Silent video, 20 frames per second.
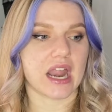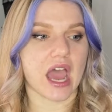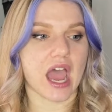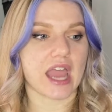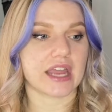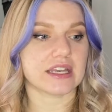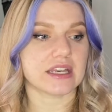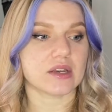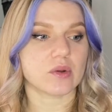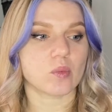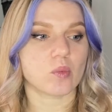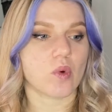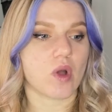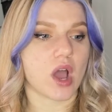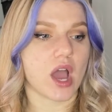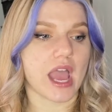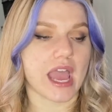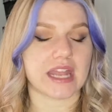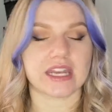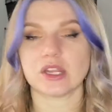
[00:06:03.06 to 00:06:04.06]
didn't
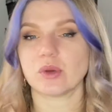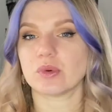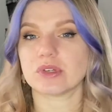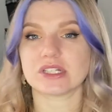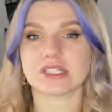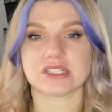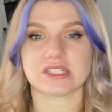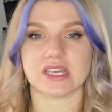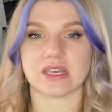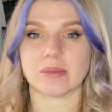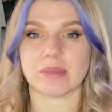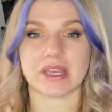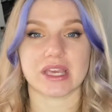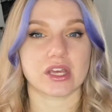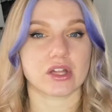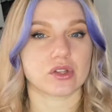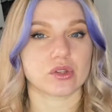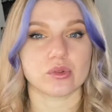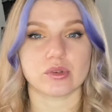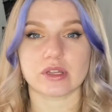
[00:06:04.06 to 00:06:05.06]
want anyone to see me,
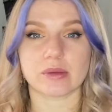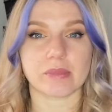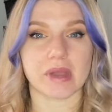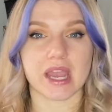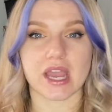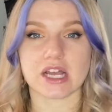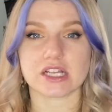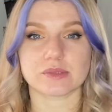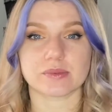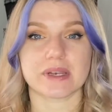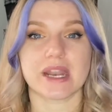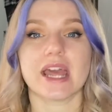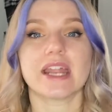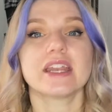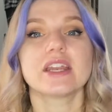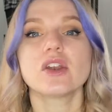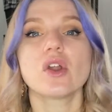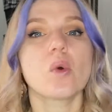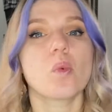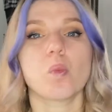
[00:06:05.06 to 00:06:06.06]
including my husband. I
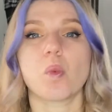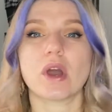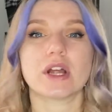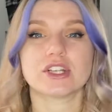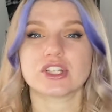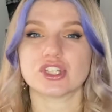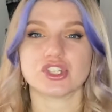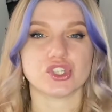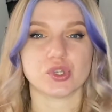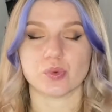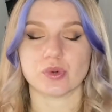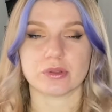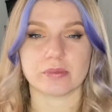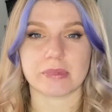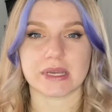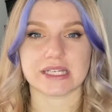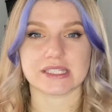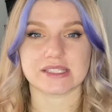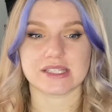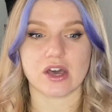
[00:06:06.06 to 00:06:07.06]
didn't know what to do with
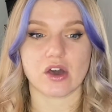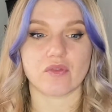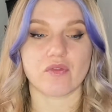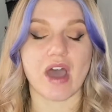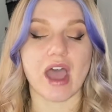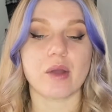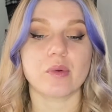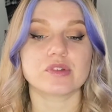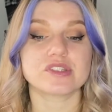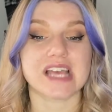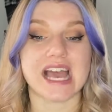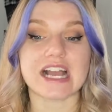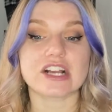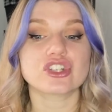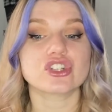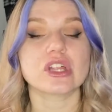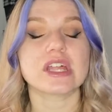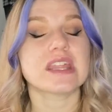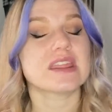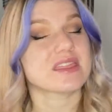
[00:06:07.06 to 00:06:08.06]
myself. I was
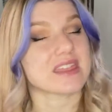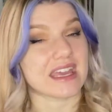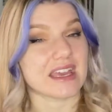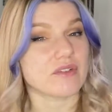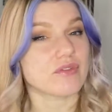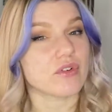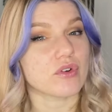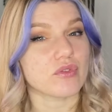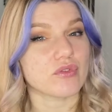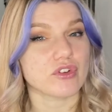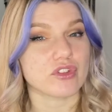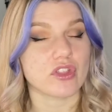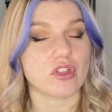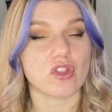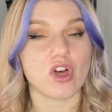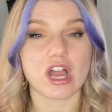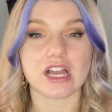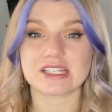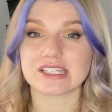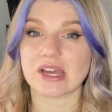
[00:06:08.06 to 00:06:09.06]
actually thankful for the
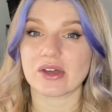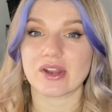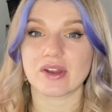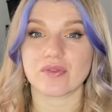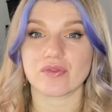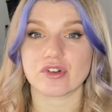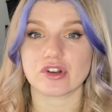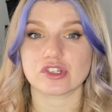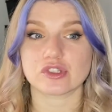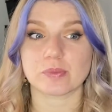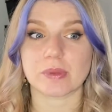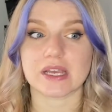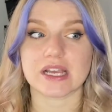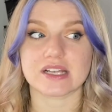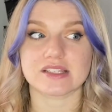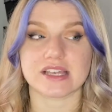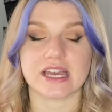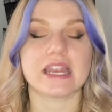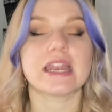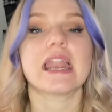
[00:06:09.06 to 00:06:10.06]
lockdown at first because
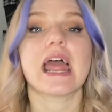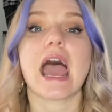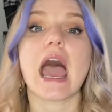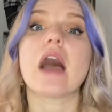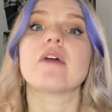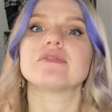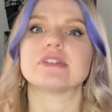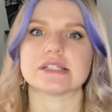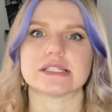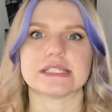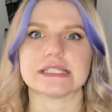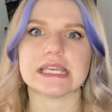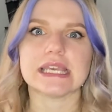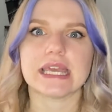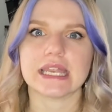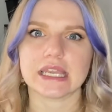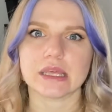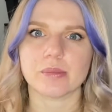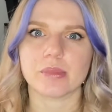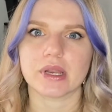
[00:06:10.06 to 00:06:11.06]
I didn't have to see
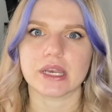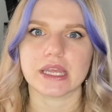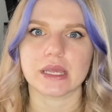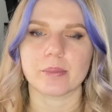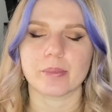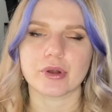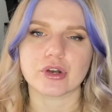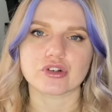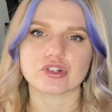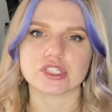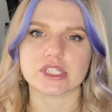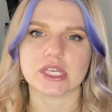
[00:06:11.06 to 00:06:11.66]
anybody in person.